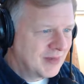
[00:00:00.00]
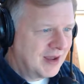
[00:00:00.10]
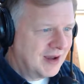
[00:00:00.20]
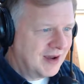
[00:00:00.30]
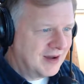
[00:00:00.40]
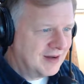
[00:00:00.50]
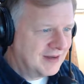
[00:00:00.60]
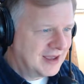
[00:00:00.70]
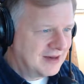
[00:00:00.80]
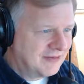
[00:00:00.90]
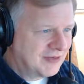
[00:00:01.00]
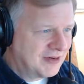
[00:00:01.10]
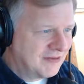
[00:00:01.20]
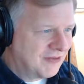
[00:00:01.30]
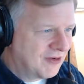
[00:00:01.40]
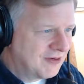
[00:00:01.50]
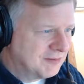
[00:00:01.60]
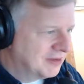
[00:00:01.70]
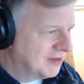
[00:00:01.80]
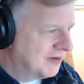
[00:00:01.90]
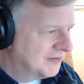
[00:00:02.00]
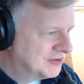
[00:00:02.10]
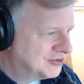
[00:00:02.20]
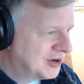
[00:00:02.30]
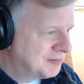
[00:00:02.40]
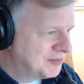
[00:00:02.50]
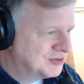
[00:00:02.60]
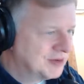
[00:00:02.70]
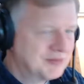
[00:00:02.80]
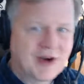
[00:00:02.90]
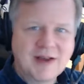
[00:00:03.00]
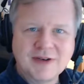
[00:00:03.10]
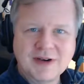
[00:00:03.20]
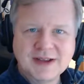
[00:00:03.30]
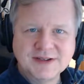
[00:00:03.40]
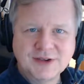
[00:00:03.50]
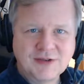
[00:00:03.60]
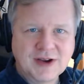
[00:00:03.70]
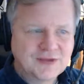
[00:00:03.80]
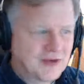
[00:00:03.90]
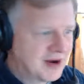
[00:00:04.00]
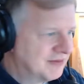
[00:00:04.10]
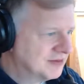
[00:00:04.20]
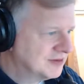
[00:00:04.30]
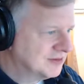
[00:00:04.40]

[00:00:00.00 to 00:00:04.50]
And for a beloved championship driver, he is a great driver too.